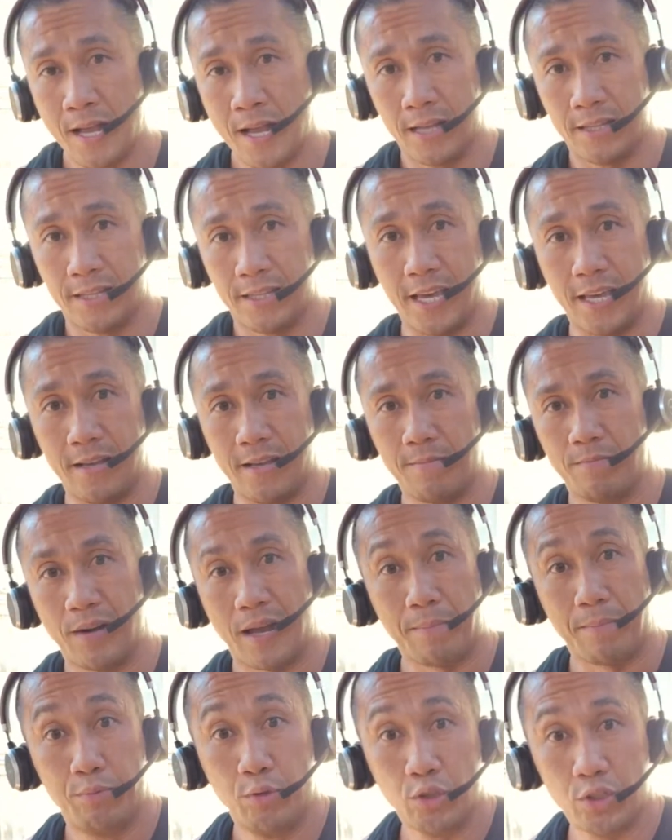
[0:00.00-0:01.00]
They
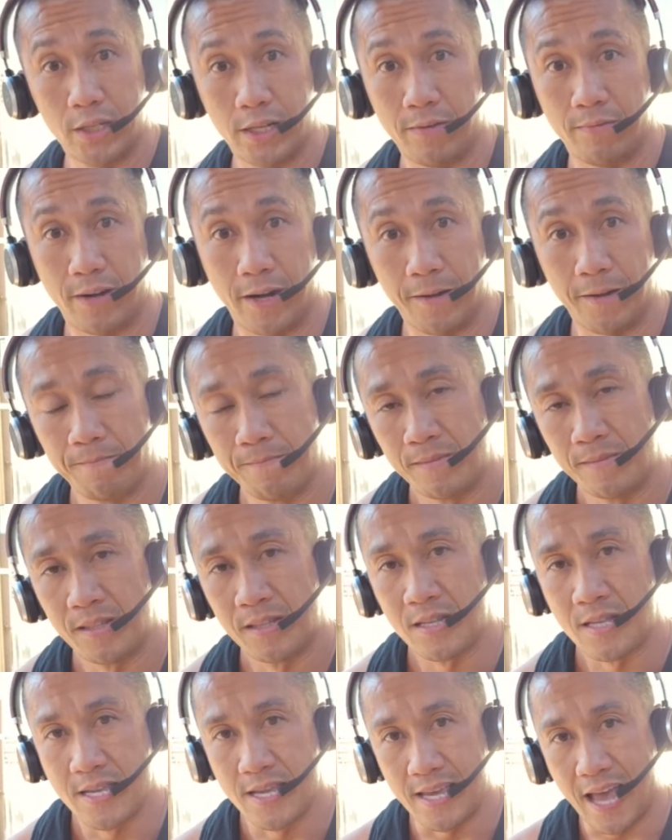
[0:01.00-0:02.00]
like Bruce Lee, right?
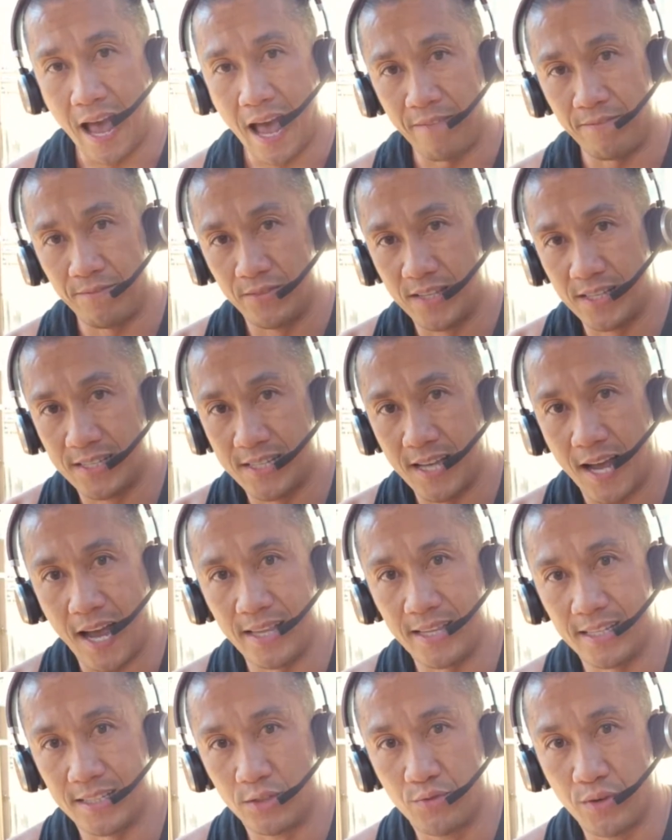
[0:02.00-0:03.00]
He has
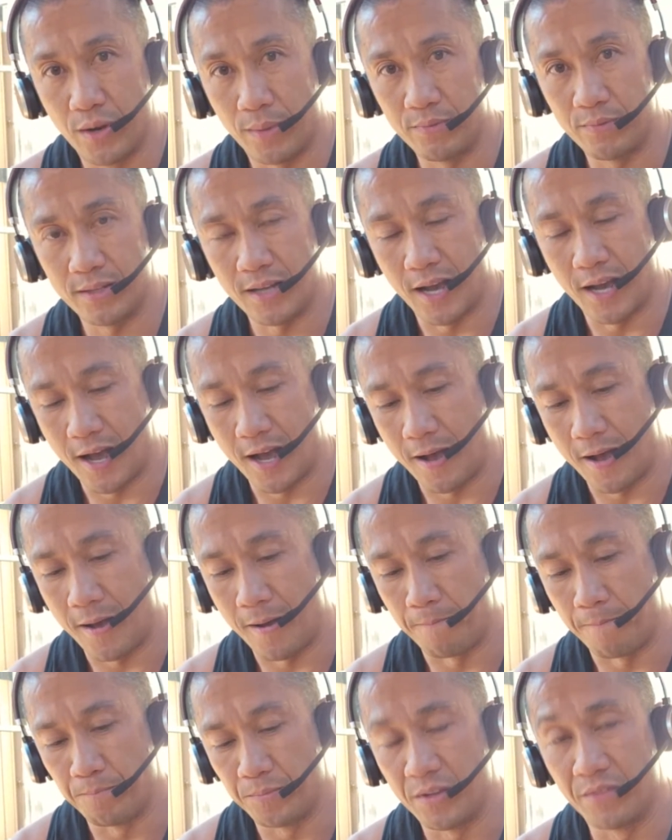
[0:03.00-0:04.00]
designed this grip
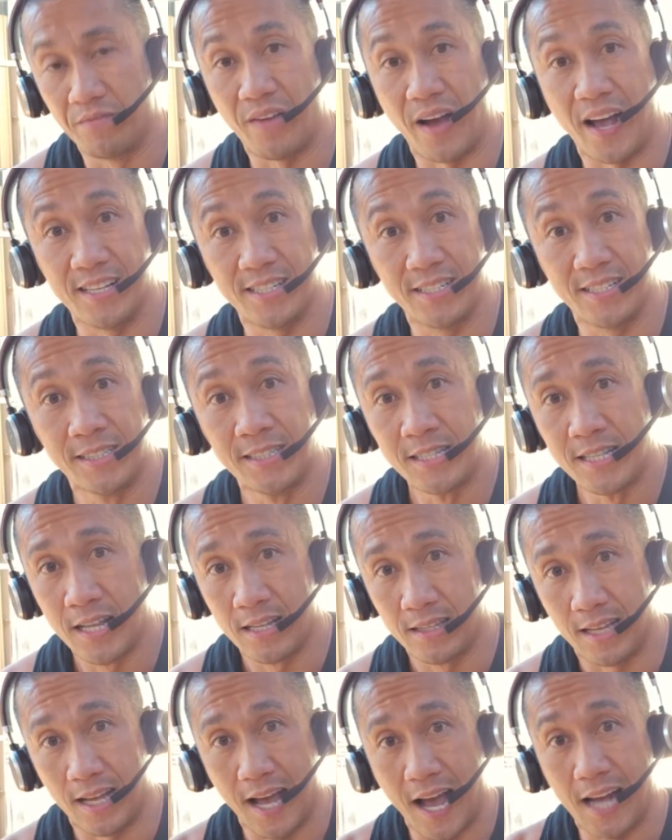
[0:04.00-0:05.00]
device
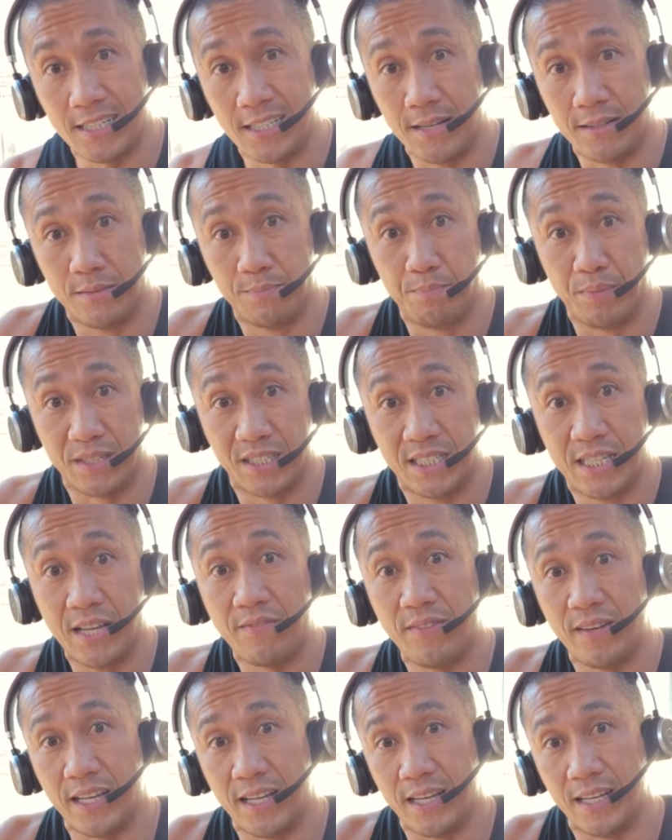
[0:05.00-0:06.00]
that actually
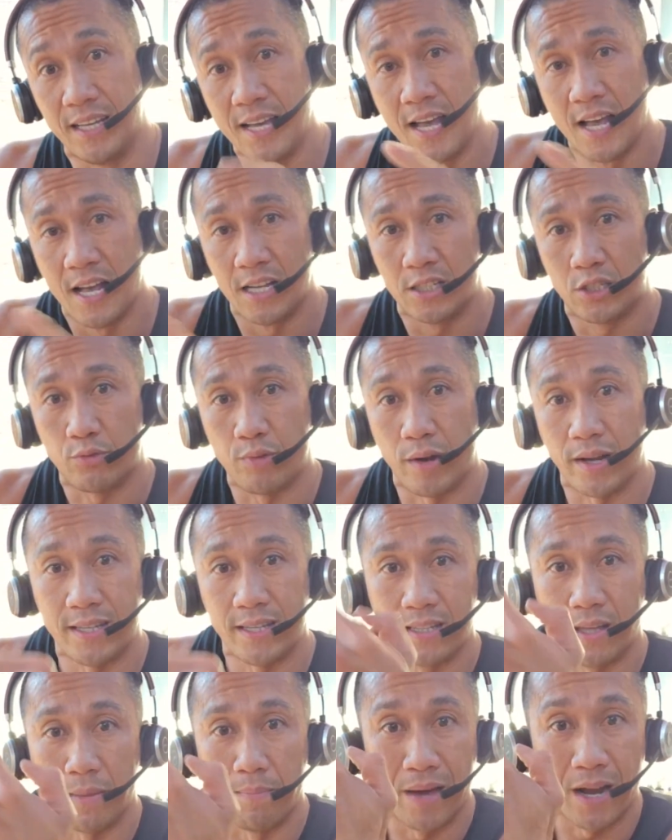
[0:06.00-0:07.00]
specifically
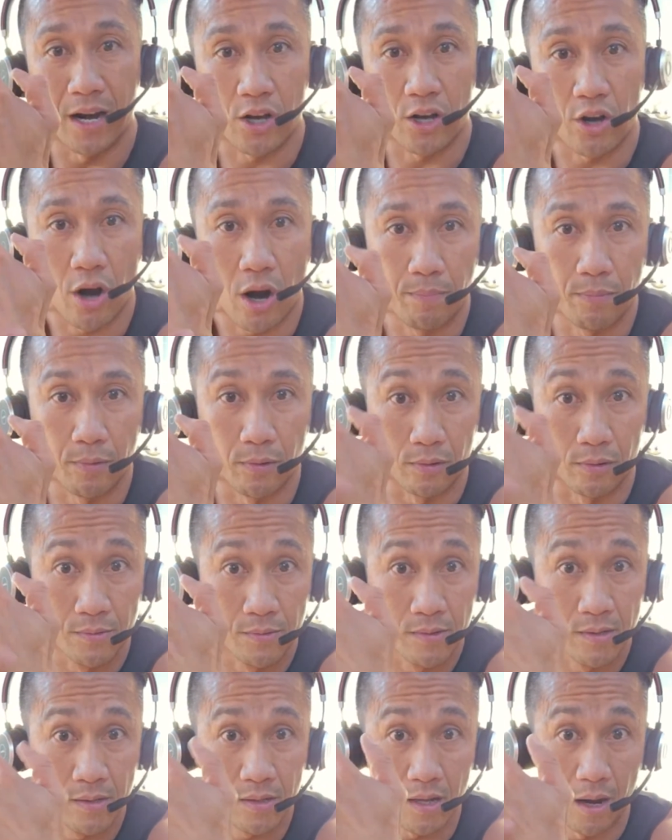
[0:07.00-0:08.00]
strengthen the metacarpal
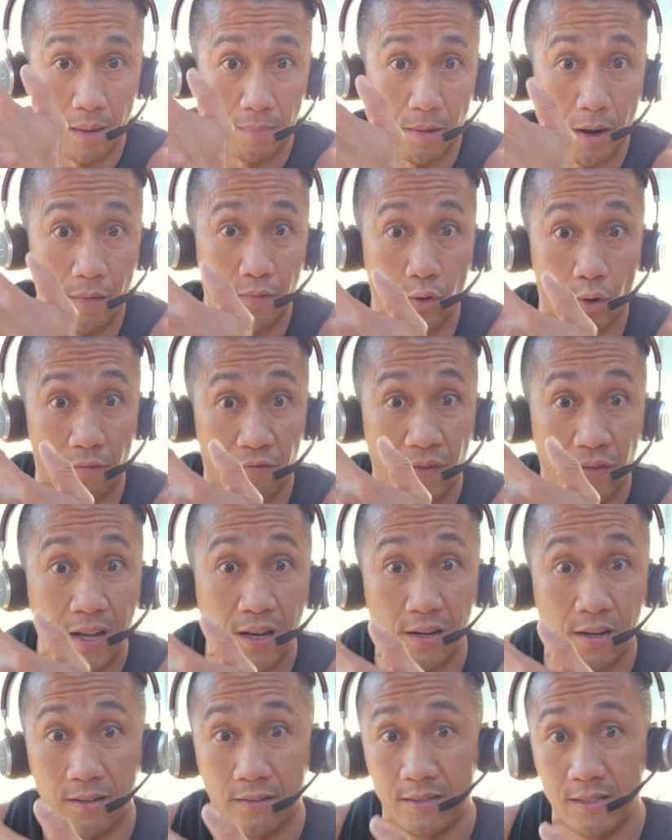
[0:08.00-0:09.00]
of your
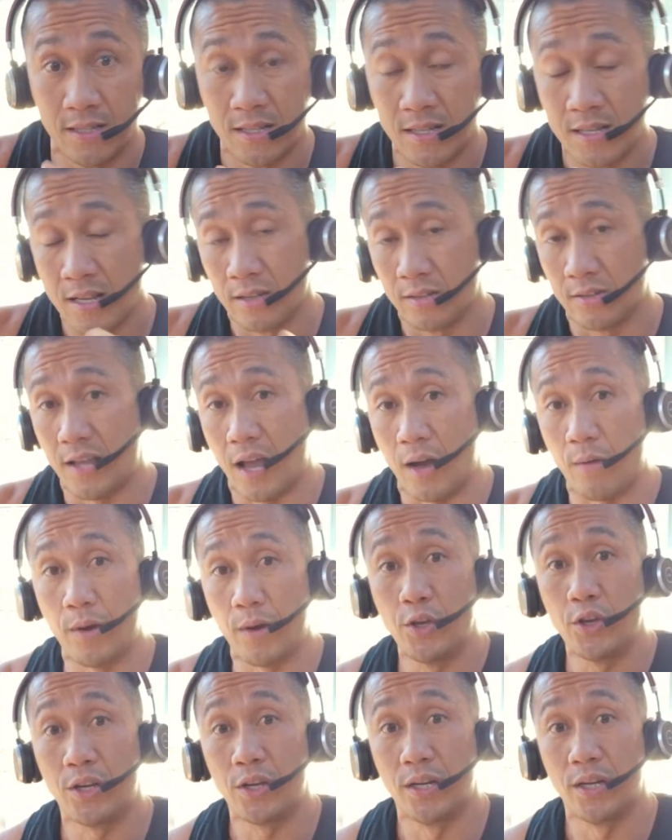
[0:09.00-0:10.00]
fingers, so that way
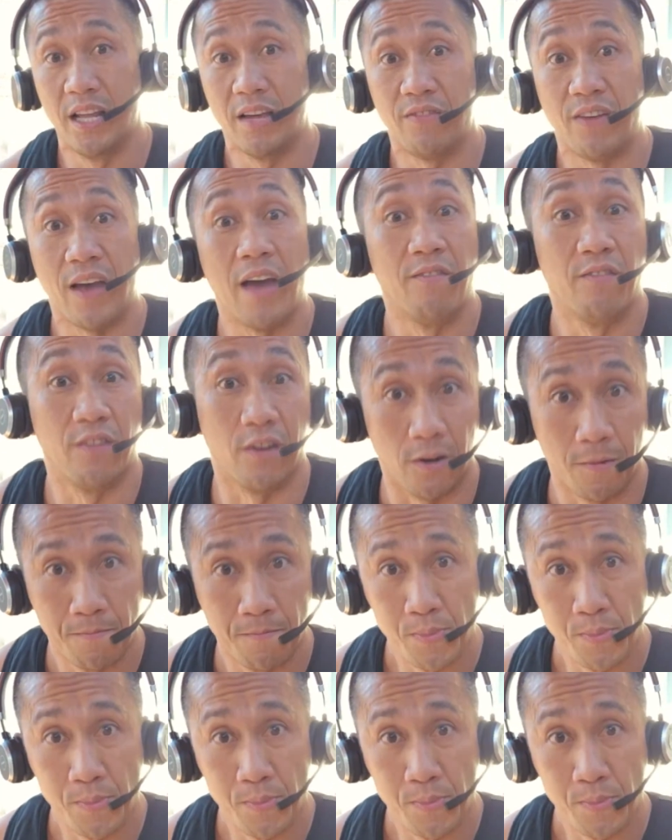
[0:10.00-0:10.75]
you can lift heavier.